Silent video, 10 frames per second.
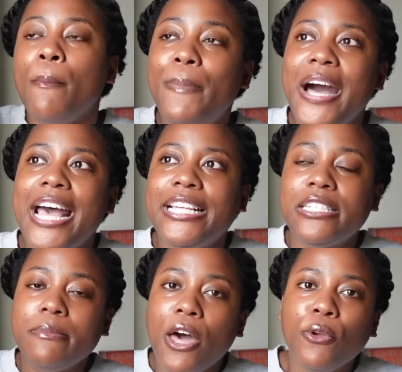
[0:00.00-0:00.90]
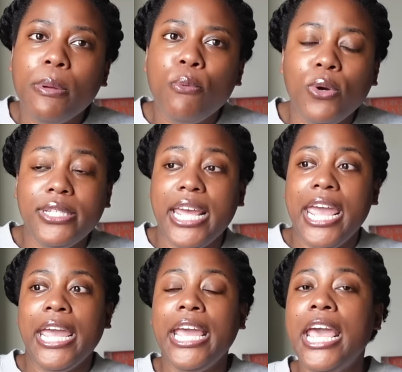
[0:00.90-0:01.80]
But some other people were
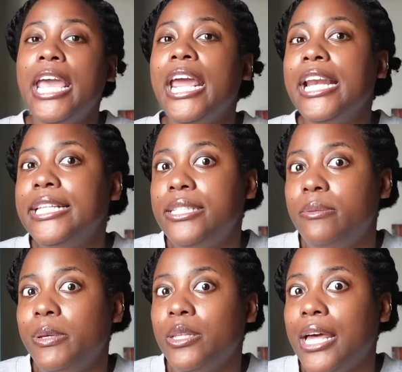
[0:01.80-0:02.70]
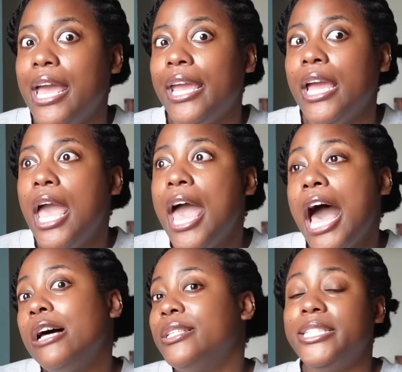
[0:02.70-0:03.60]
saying it needs to be like
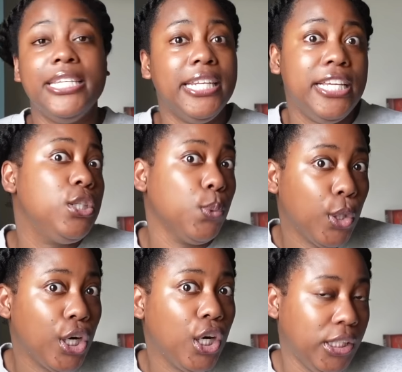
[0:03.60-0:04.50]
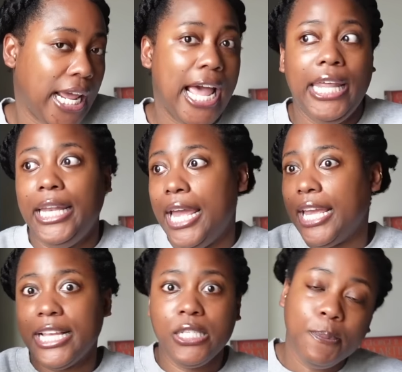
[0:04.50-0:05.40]
how CDs were that had
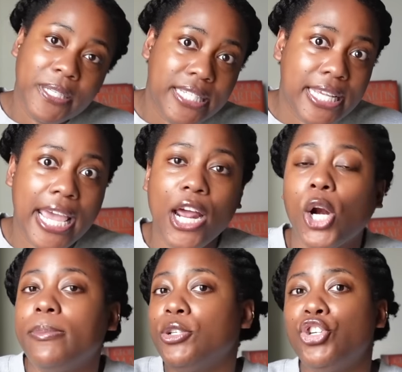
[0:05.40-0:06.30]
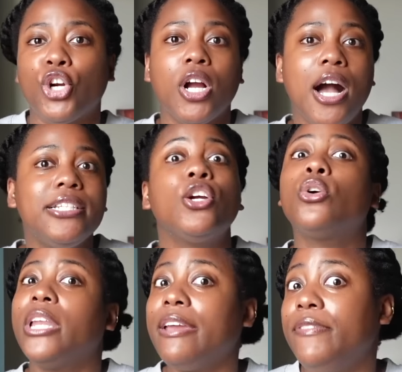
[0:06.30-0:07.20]
like explicit or mature content,
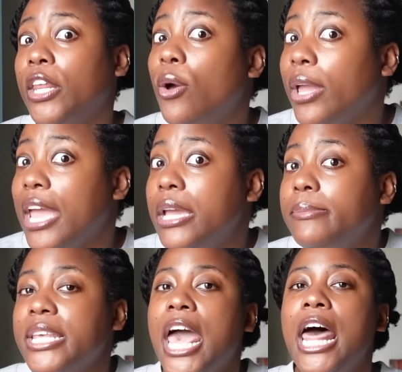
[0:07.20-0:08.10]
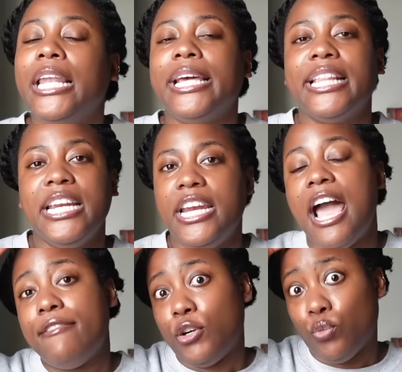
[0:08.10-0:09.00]
or like video games, like they need to
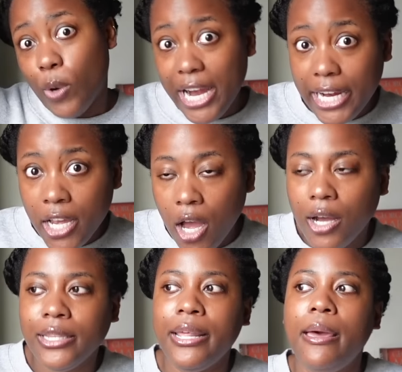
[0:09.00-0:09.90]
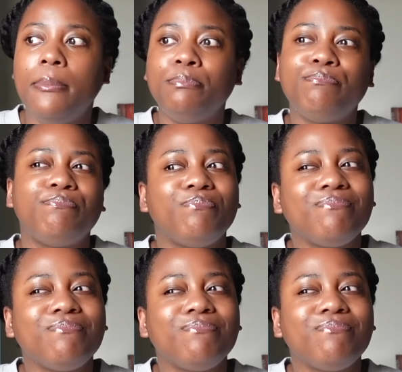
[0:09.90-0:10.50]
have a rating on them.